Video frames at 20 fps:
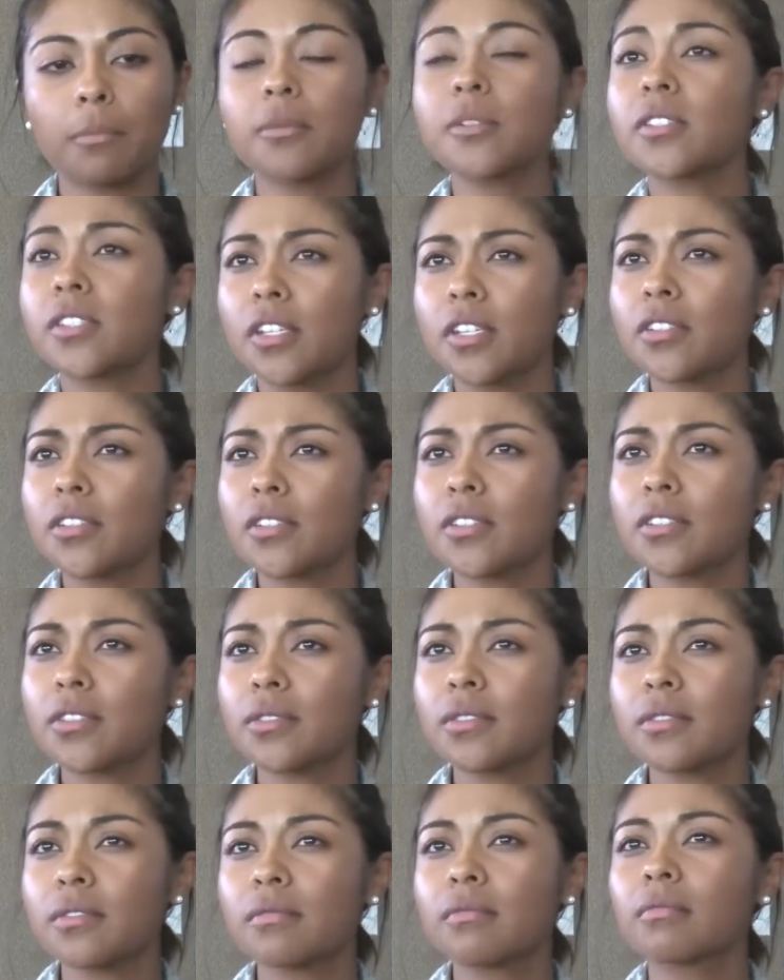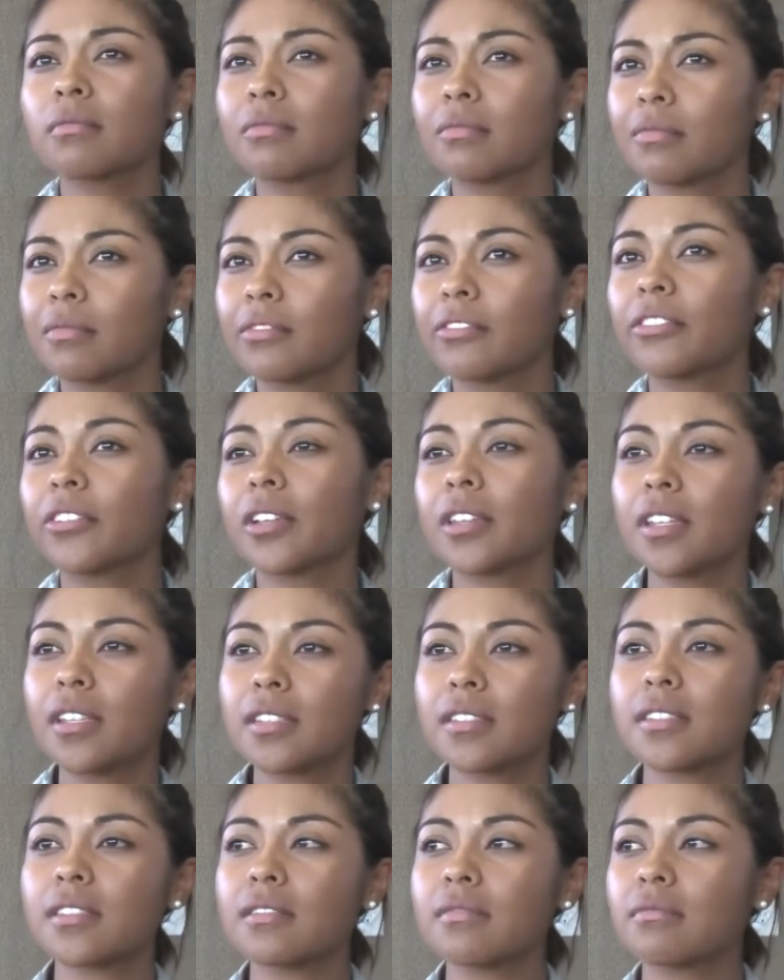procedures for
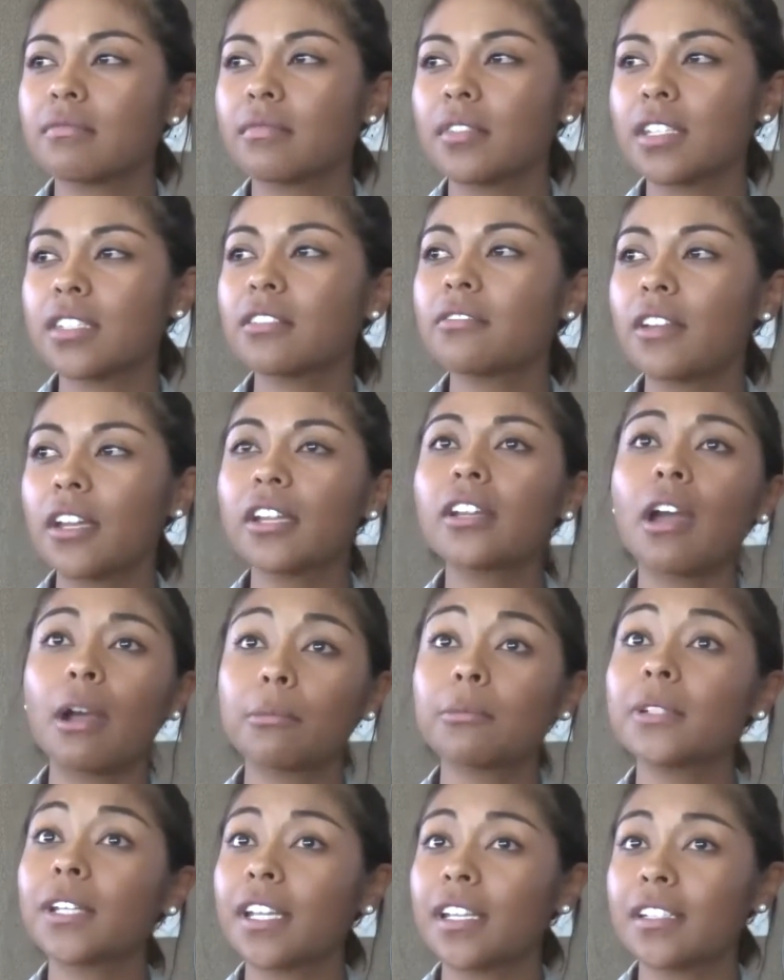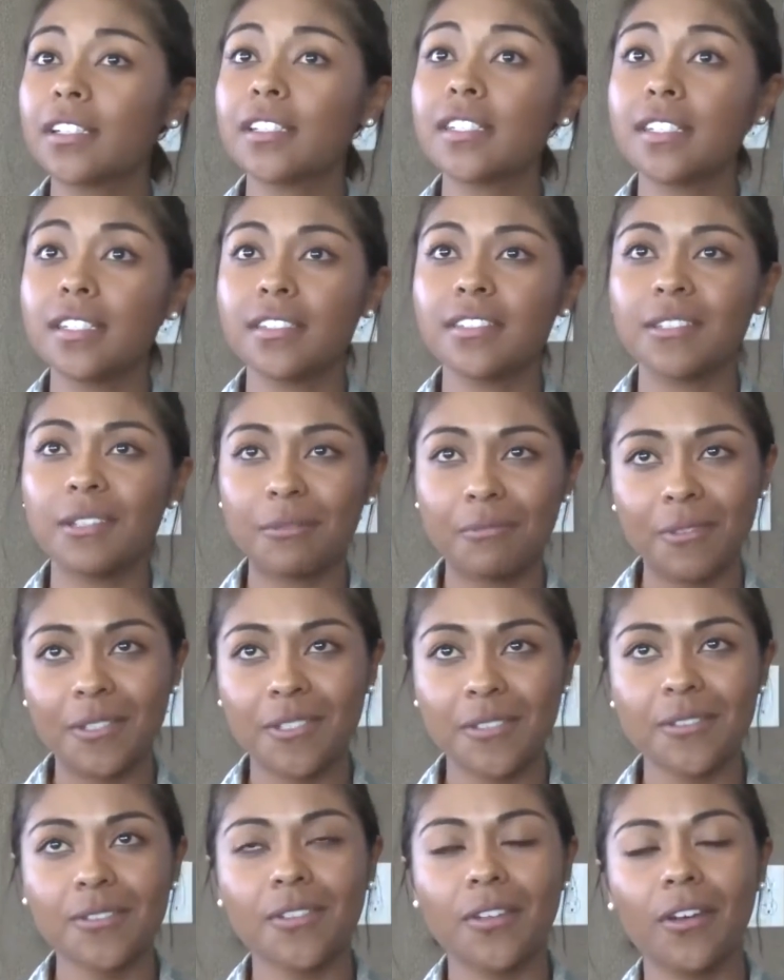this, it's a very complicated system,
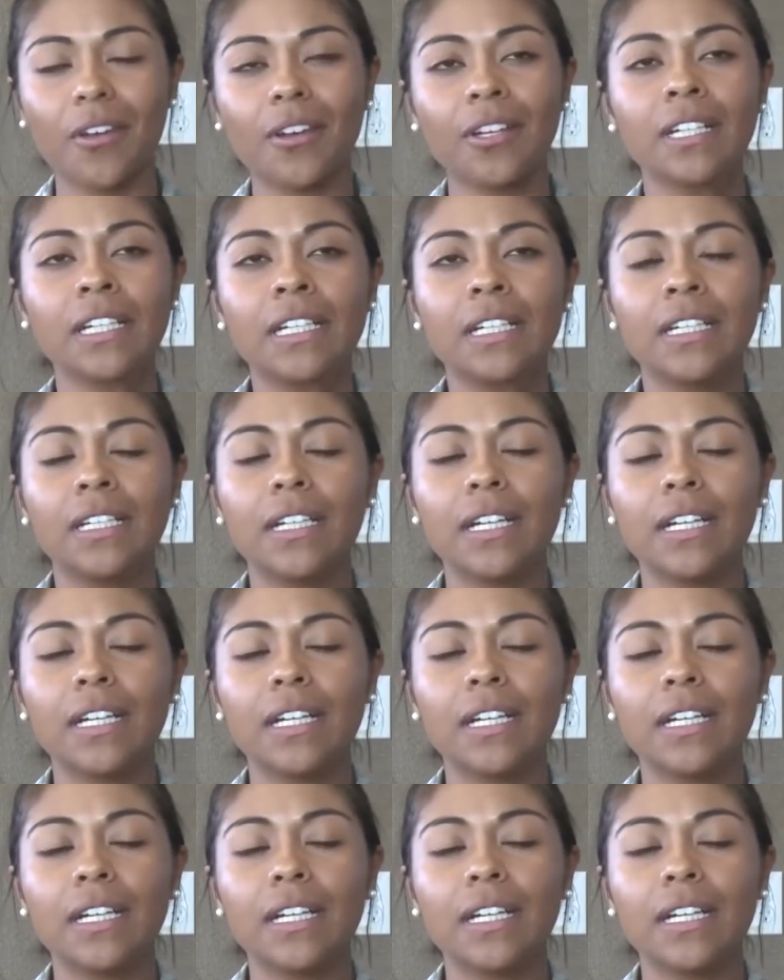as you saw,